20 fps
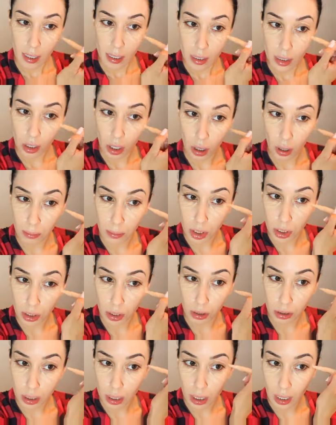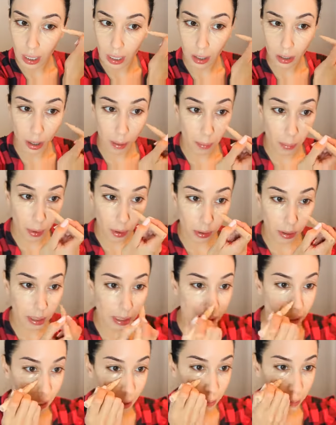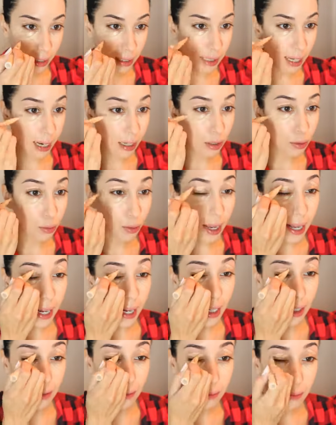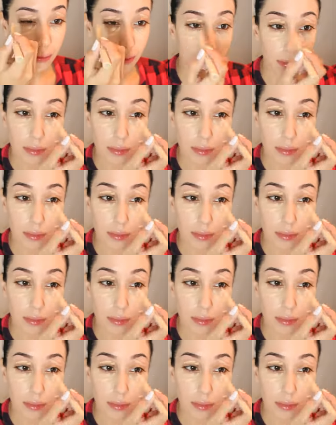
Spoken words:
So I'm just going to layer them both the same exact way